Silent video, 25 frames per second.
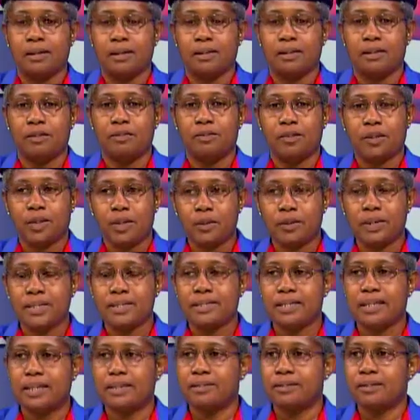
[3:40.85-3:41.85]
The following
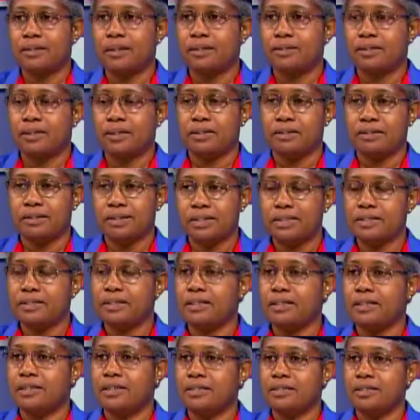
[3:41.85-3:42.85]
Saturday, on the
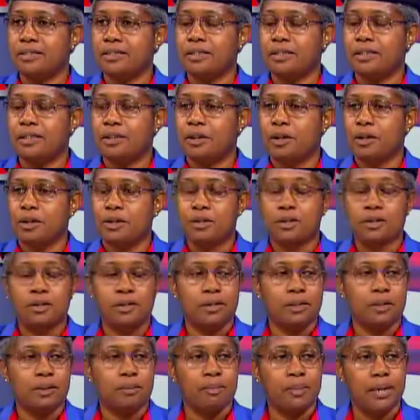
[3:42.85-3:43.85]
13th,
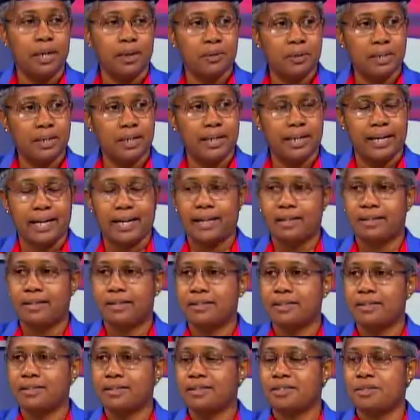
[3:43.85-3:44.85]
the Brownie
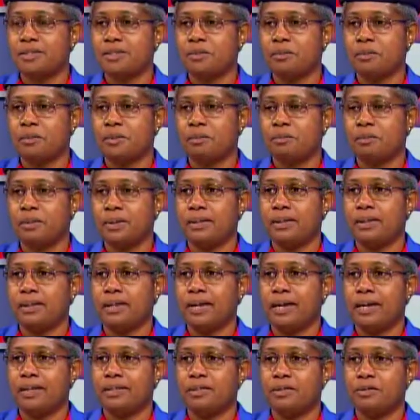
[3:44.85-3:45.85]
Guiders would be
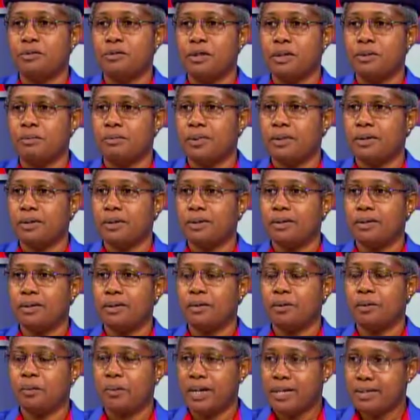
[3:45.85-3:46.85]
at the Rima
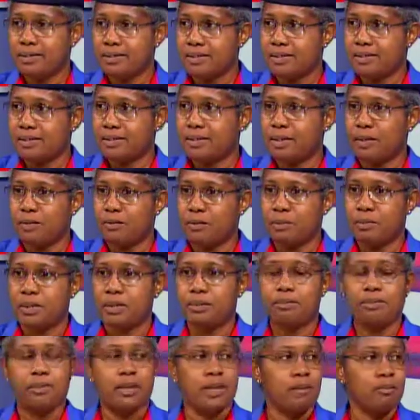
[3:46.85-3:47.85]
West
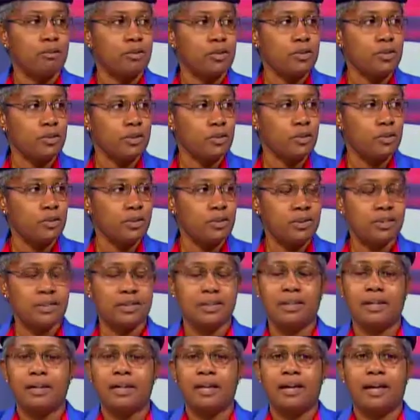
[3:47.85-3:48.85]
Government Primary School.
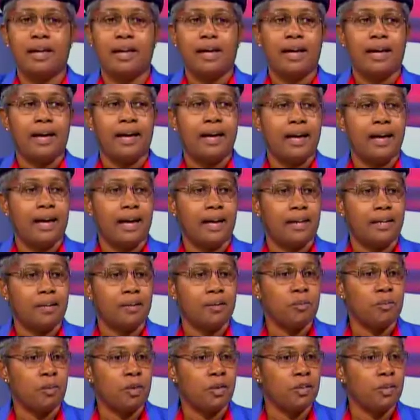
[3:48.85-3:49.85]

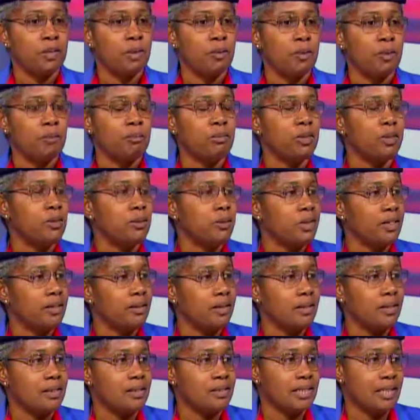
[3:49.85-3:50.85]
And what they would be doing
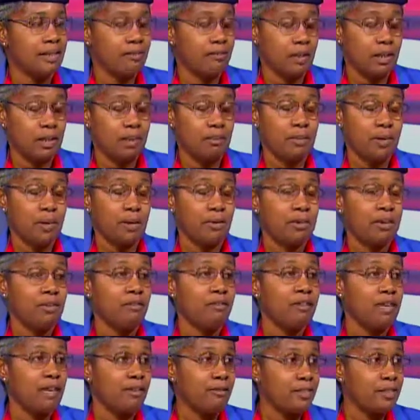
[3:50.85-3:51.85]
there is having a Brownie
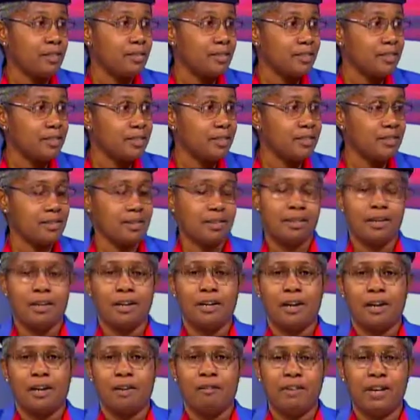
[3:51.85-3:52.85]
Revel.
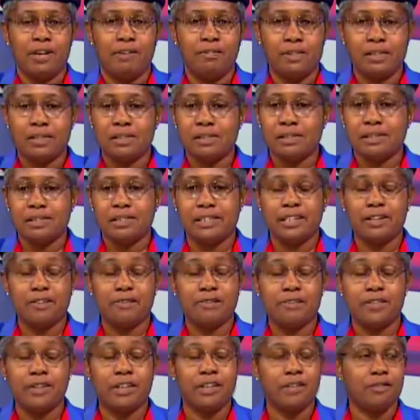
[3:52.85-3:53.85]
A Revel is a day of
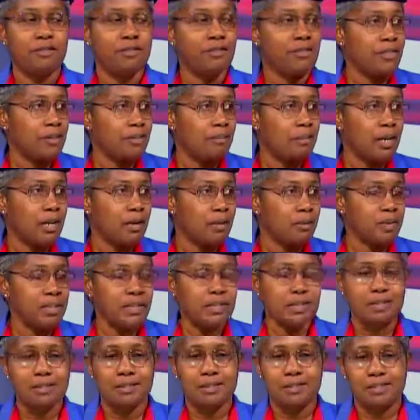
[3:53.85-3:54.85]
fun for
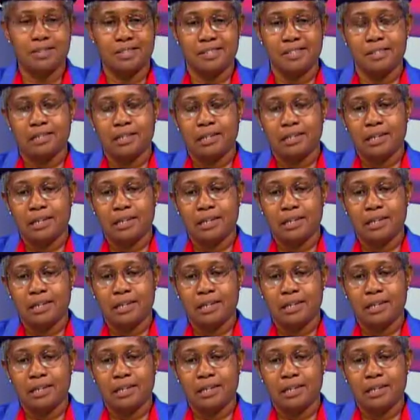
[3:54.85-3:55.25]
brownies.